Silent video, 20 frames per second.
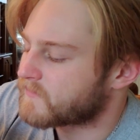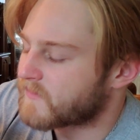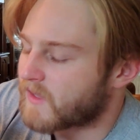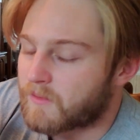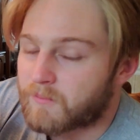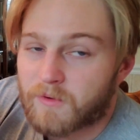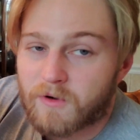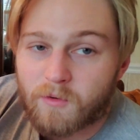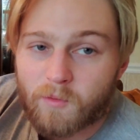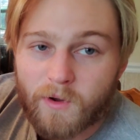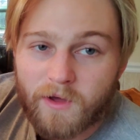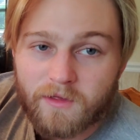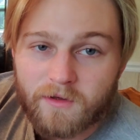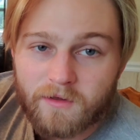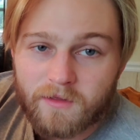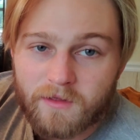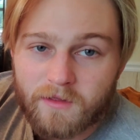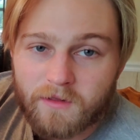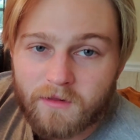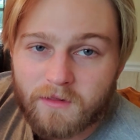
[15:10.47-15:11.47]
I'm gonna weather
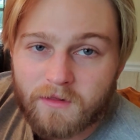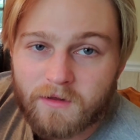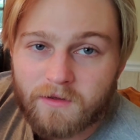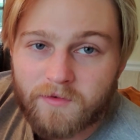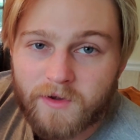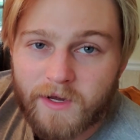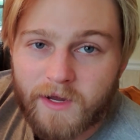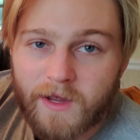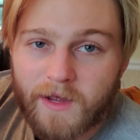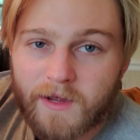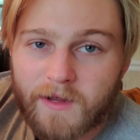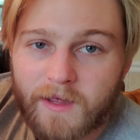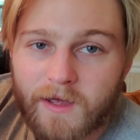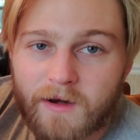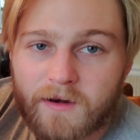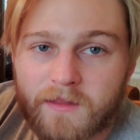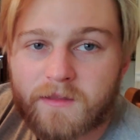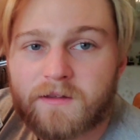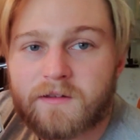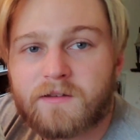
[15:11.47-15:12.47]
the living heck out
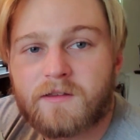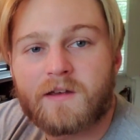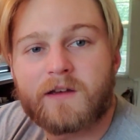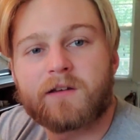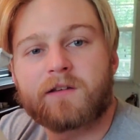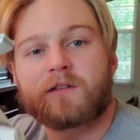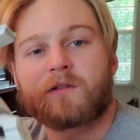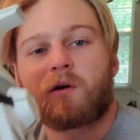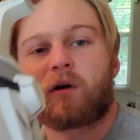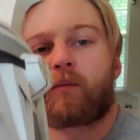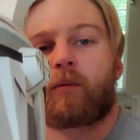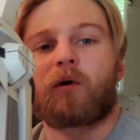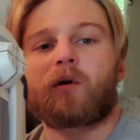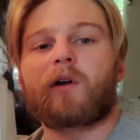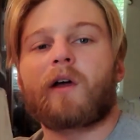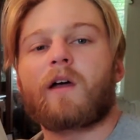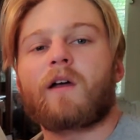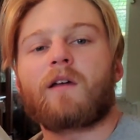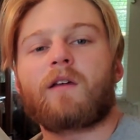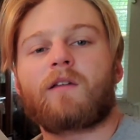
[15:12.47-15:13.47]
of this thing, so I'm
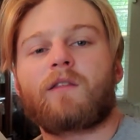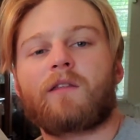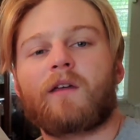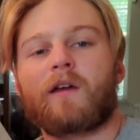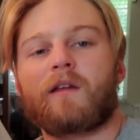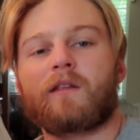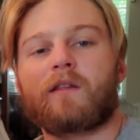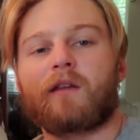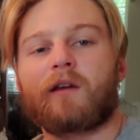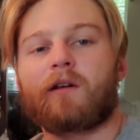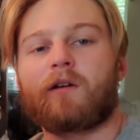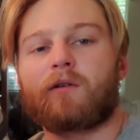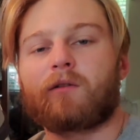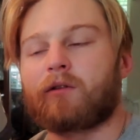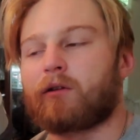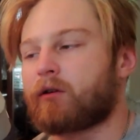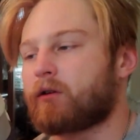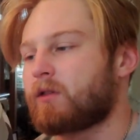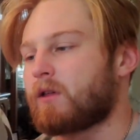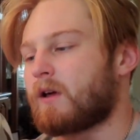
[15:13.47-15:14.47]
okay that they don't
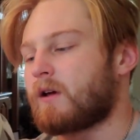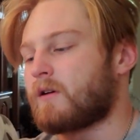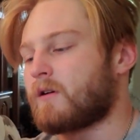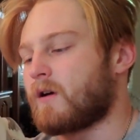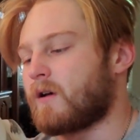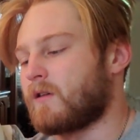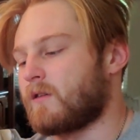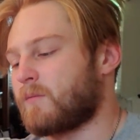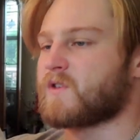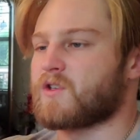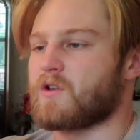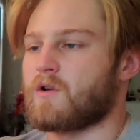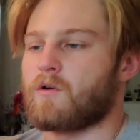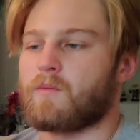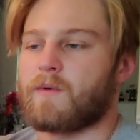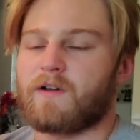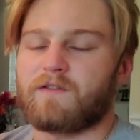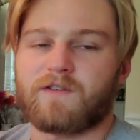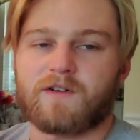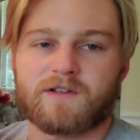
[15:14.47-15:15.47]
look that great. So
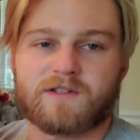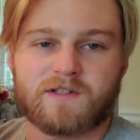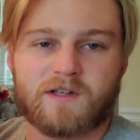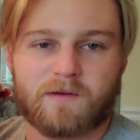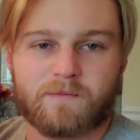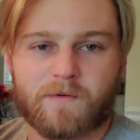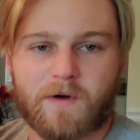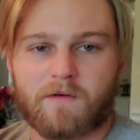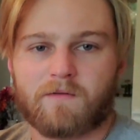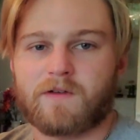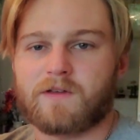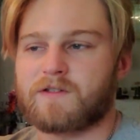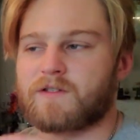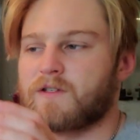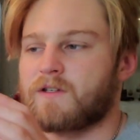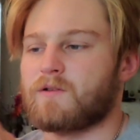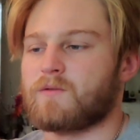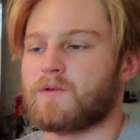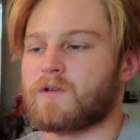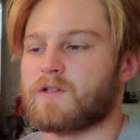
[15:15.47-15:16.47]
my first step
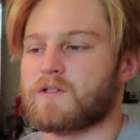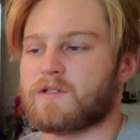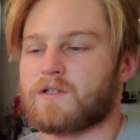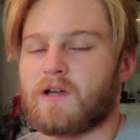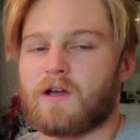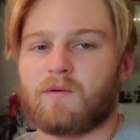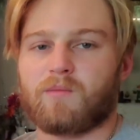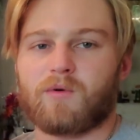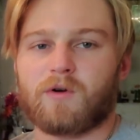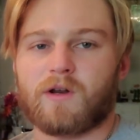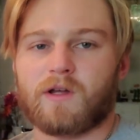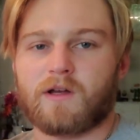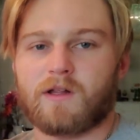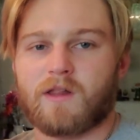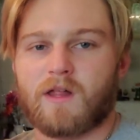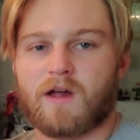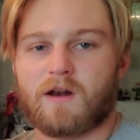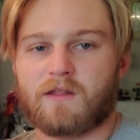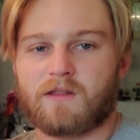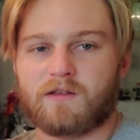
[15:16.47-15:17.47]
obviously was uh, putting a
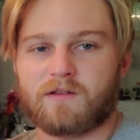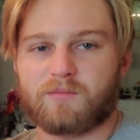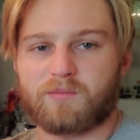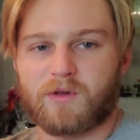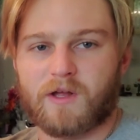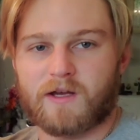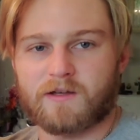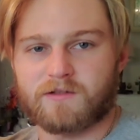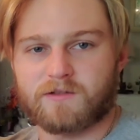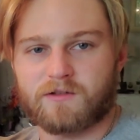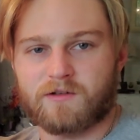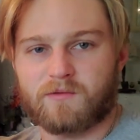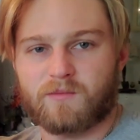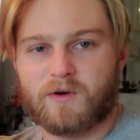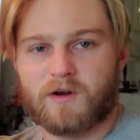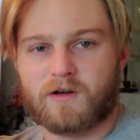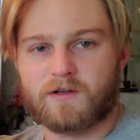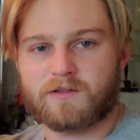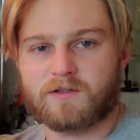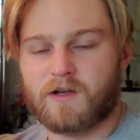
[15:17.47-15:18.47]
lot of these blaster
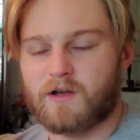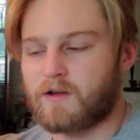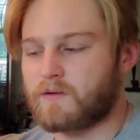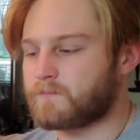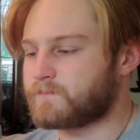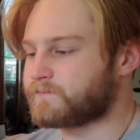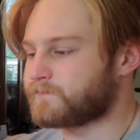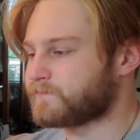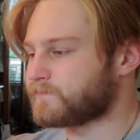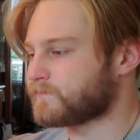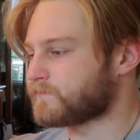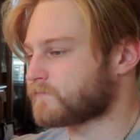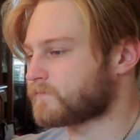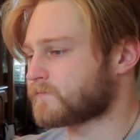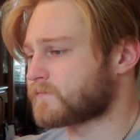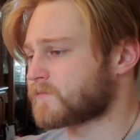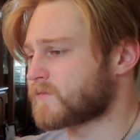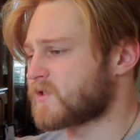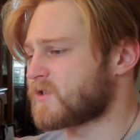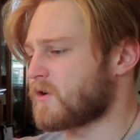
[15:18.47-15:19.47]
marks on.
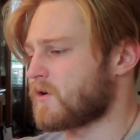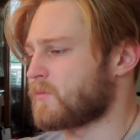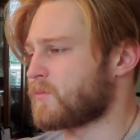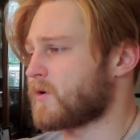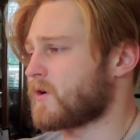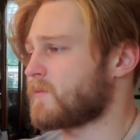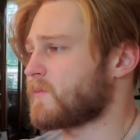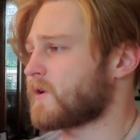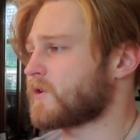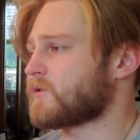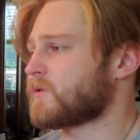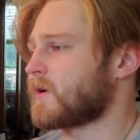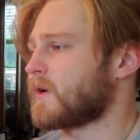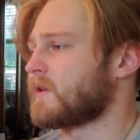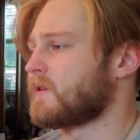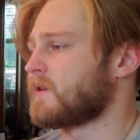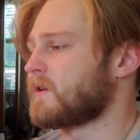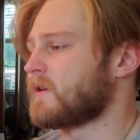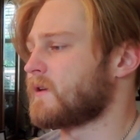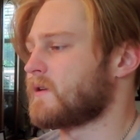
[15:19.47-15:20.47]
So pretty much what I
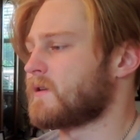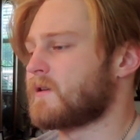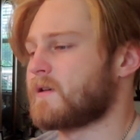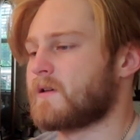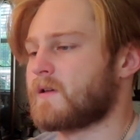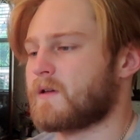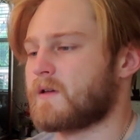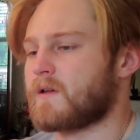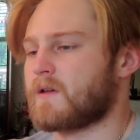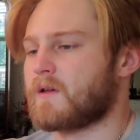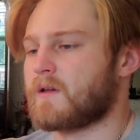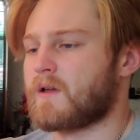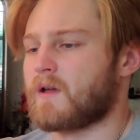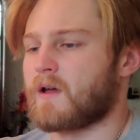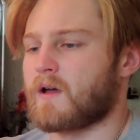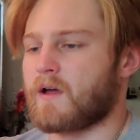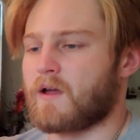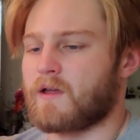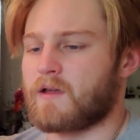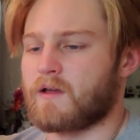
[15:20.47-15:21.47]
did,
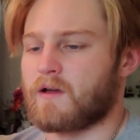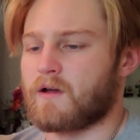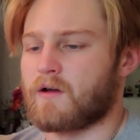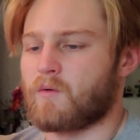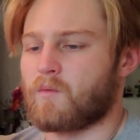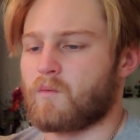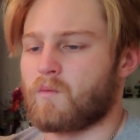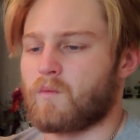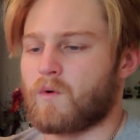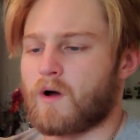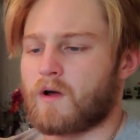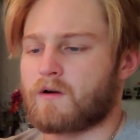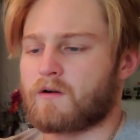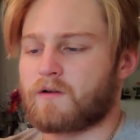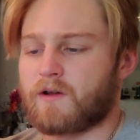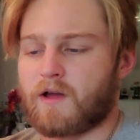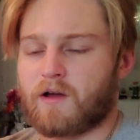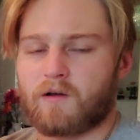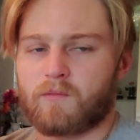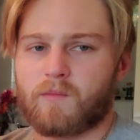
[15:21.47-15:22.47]
I uh, watered
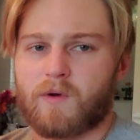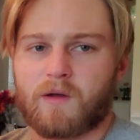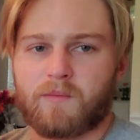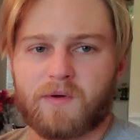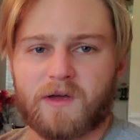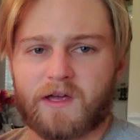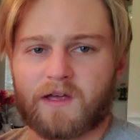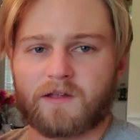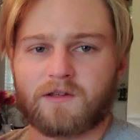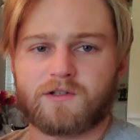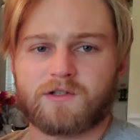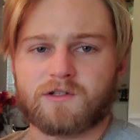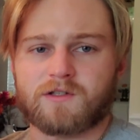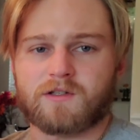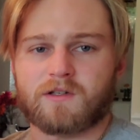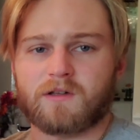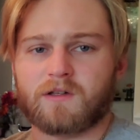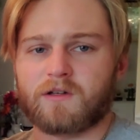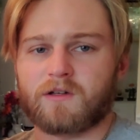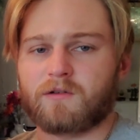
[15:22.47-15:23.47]
down my paint
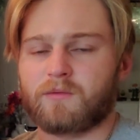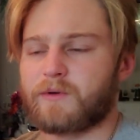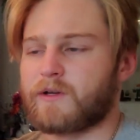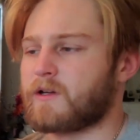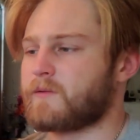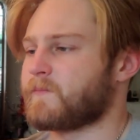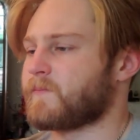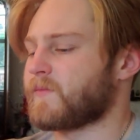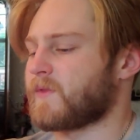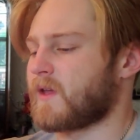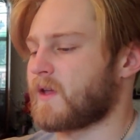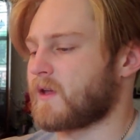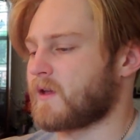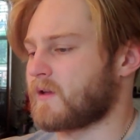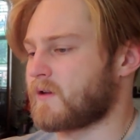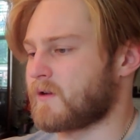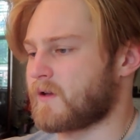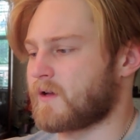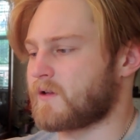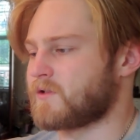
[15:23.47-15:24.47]
just a little bit,
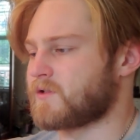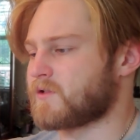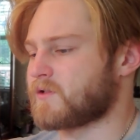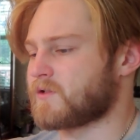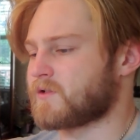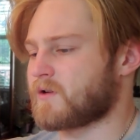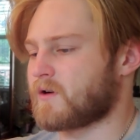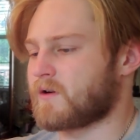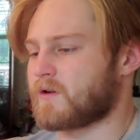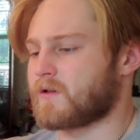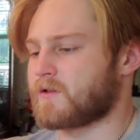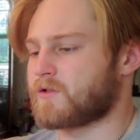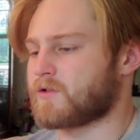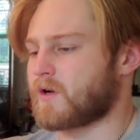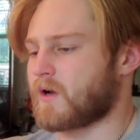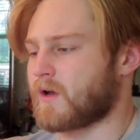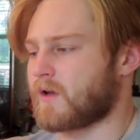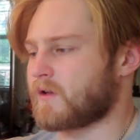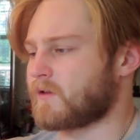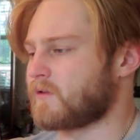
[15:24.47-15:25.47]
and I just started
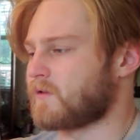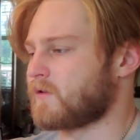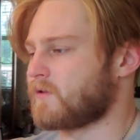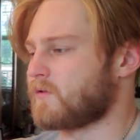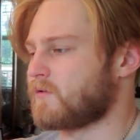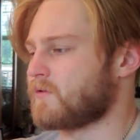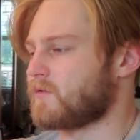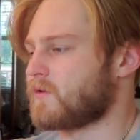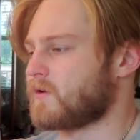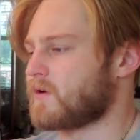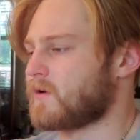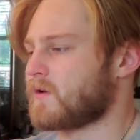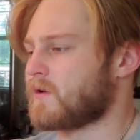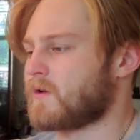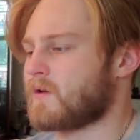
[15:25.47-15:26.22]
trying to